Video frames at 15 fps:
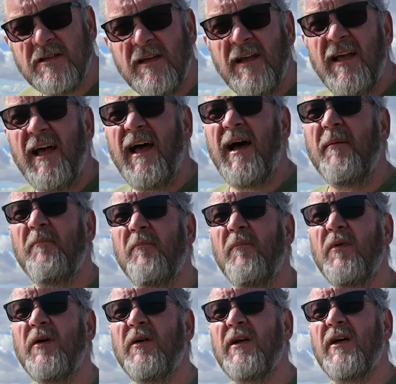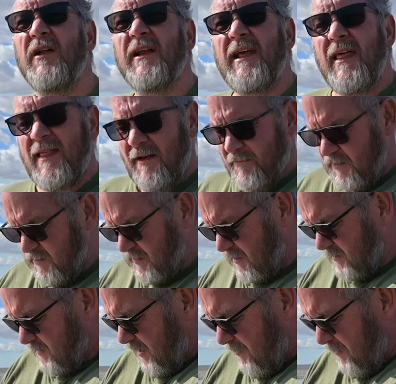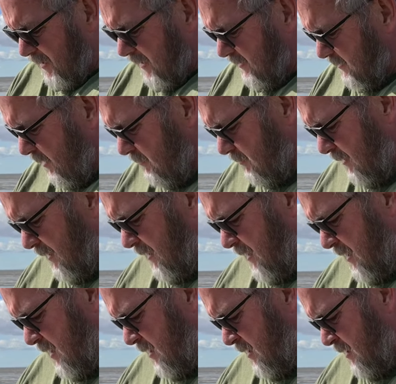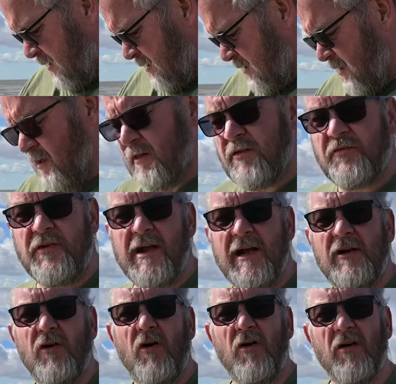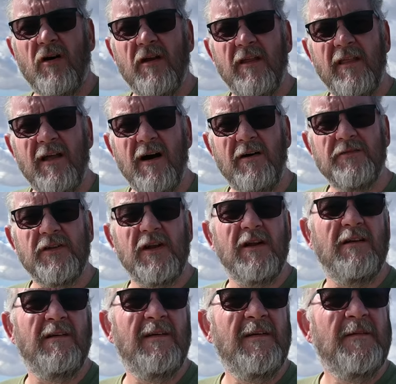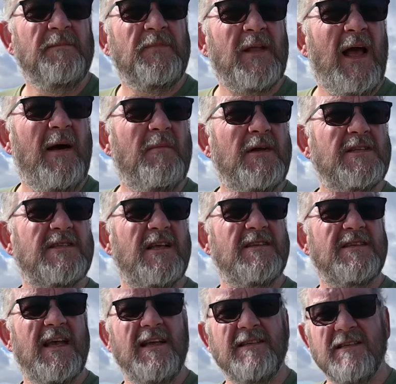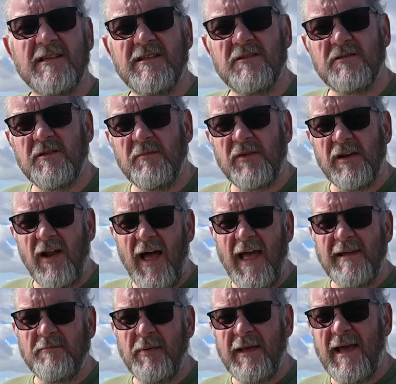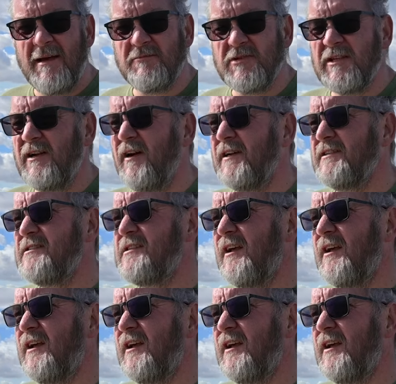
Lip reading: We're going to get there for sunset. I mean, it's only 3 o'clock in the afternoon, and sunset isn't until something like 8 p.m. tonight.